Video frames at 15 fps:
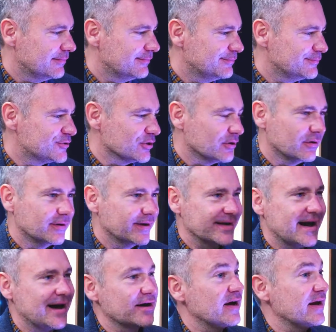So in
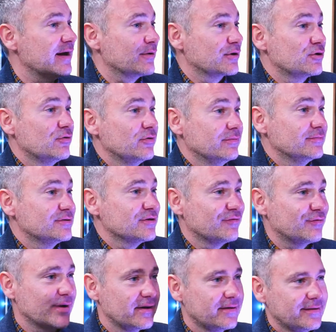our current
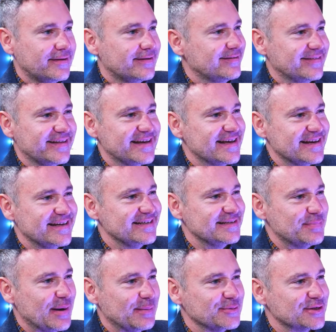software, the A&E
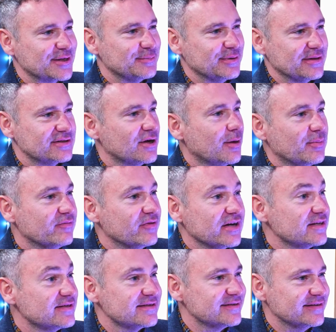department is going to be the top of the
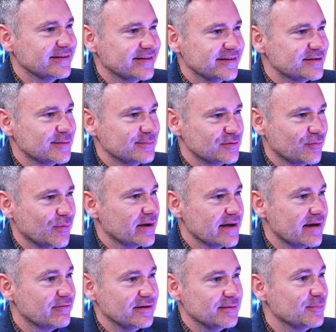list, isn't it, in terms of where you're
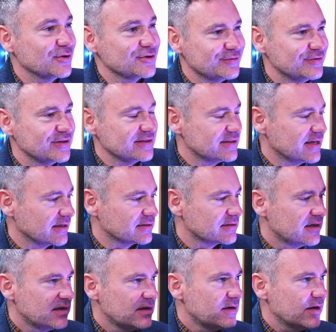having the most of these things.
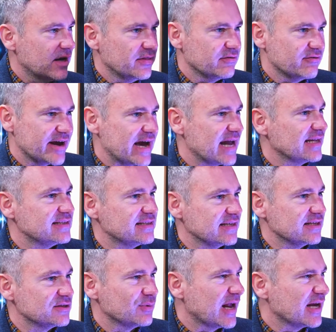And the reality
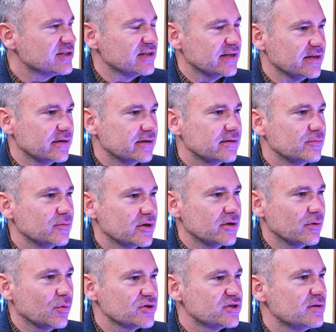is, well, actually,
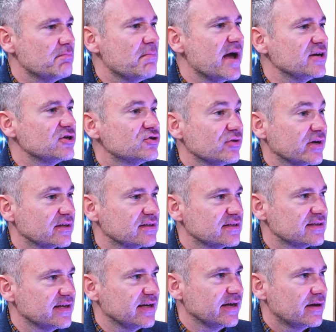what's the metric to
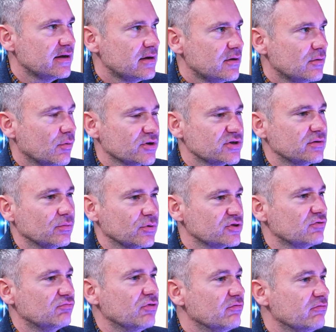say what's
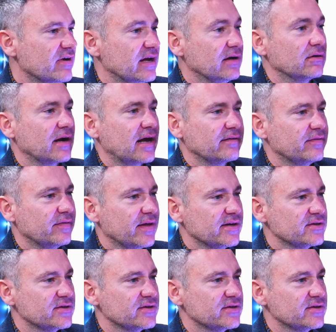a run rate look like for there?